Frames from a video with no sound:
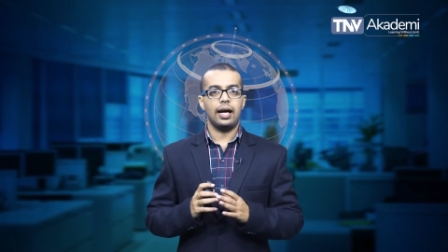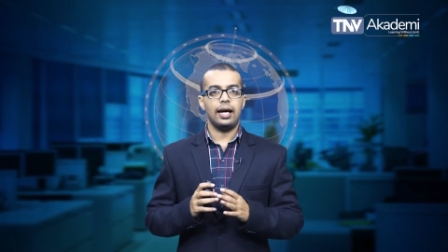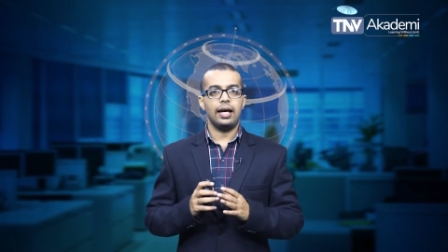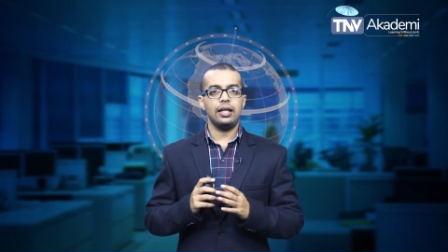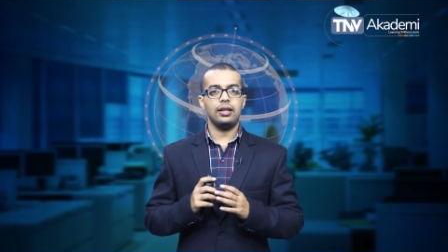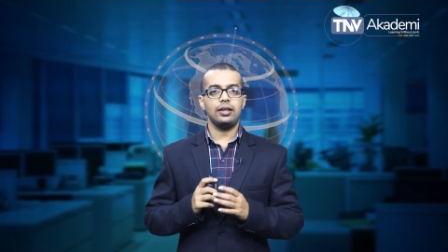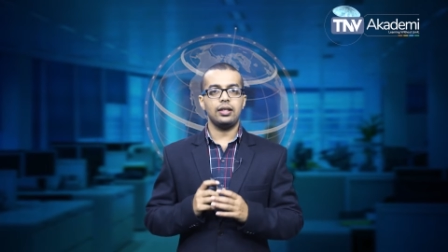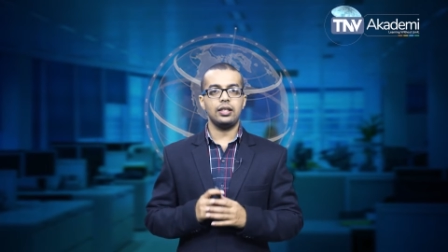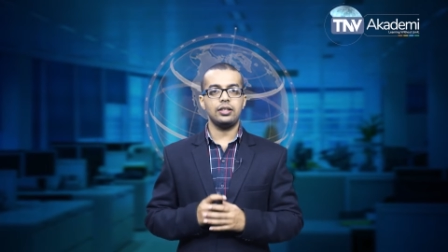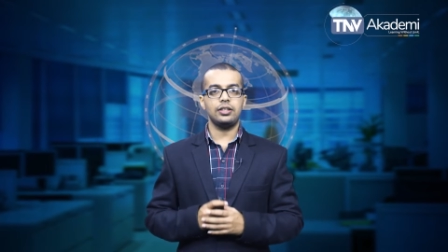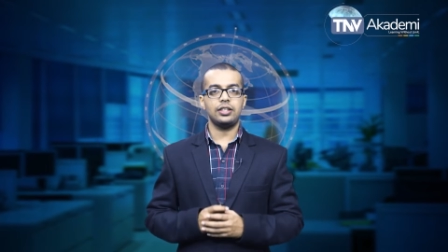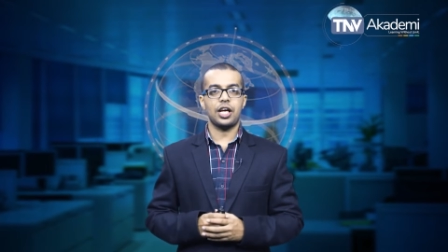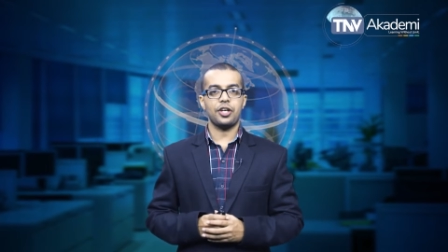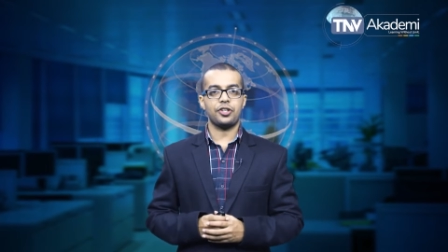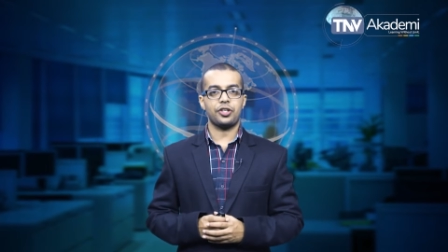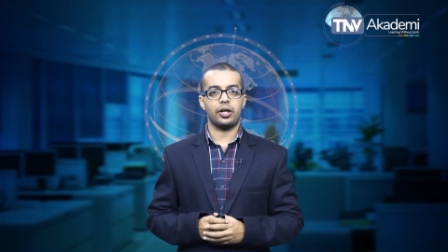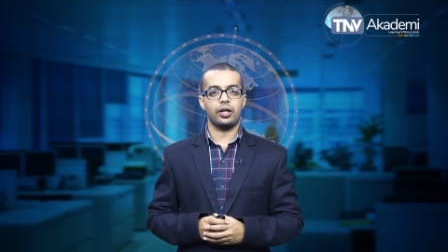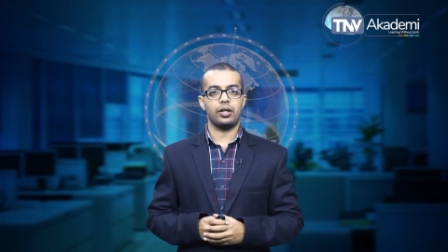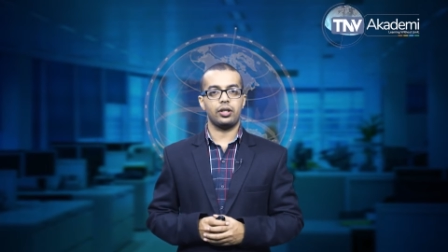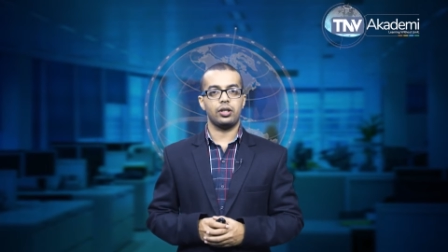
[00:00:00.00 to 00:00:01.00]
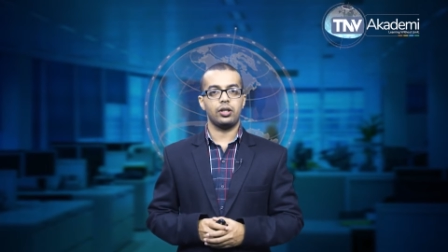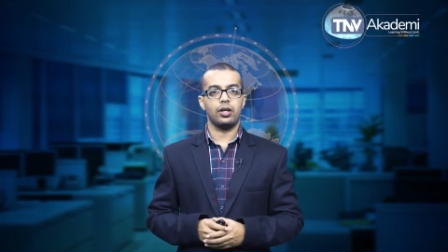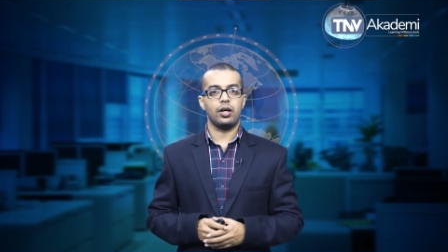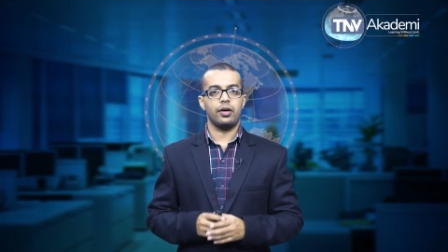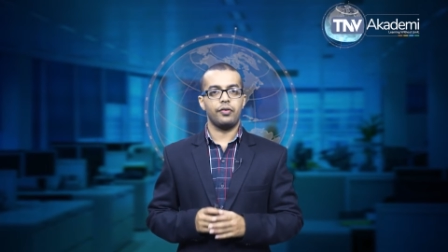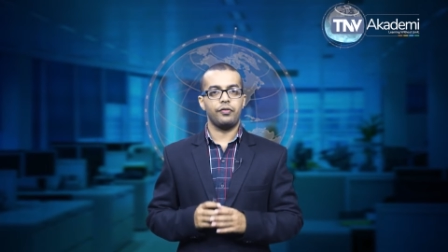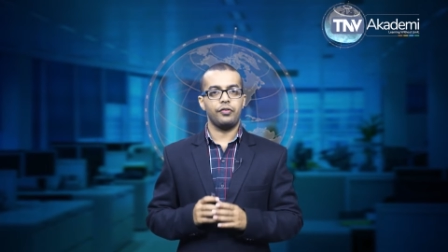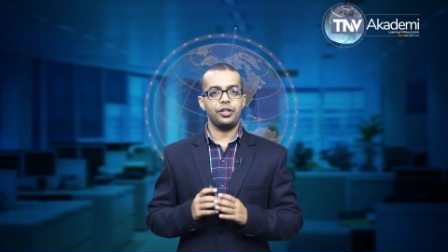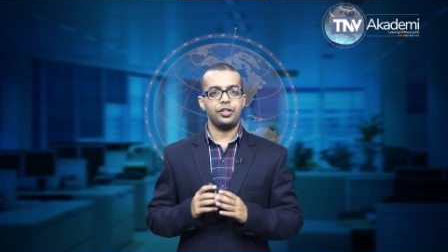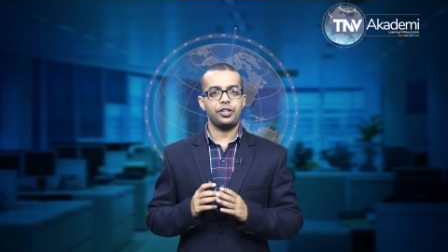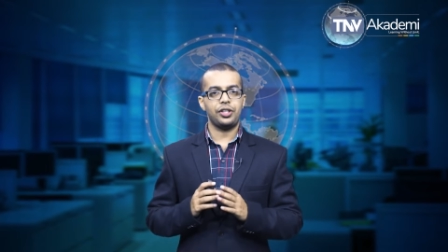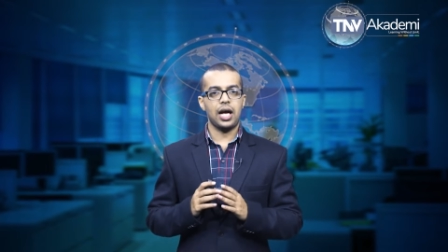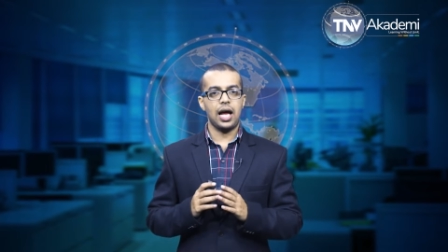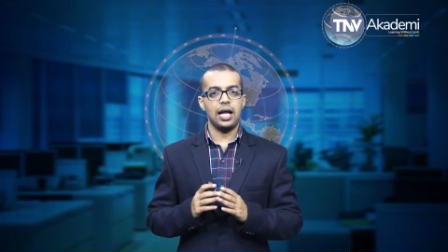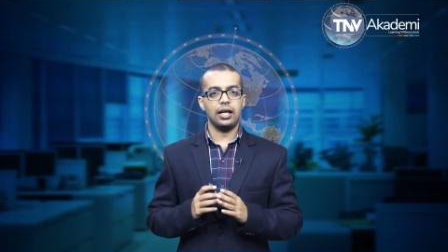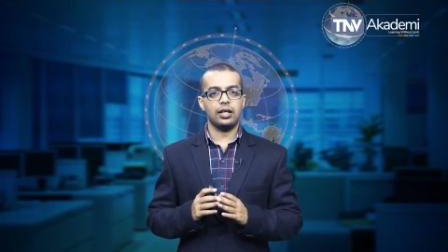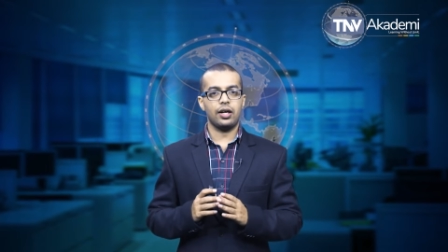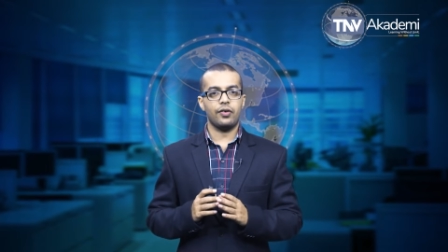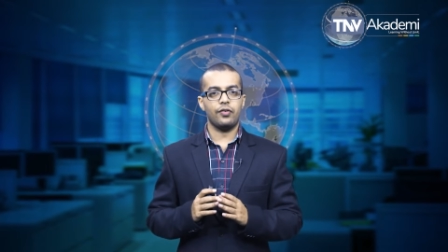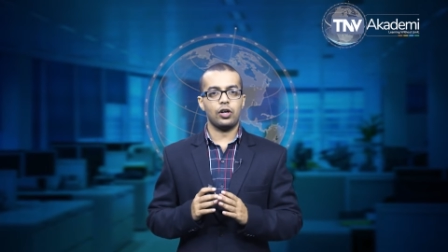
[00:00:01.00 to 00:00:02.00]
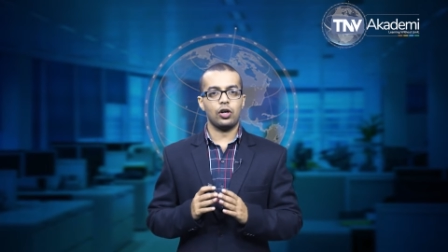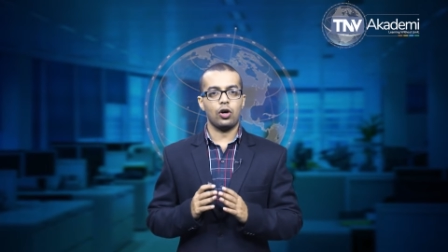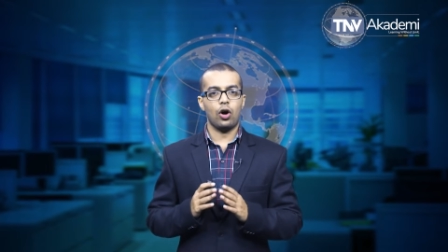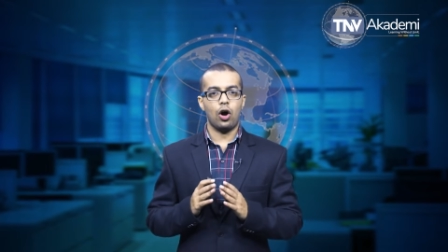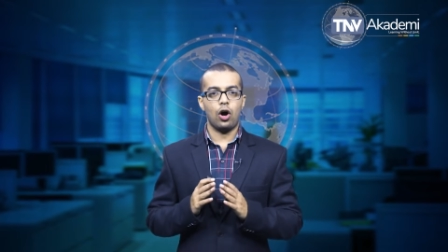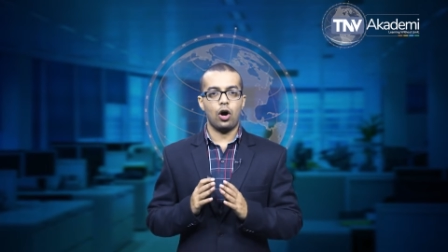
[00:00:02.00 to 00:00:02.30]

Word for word: In this session, we shall cover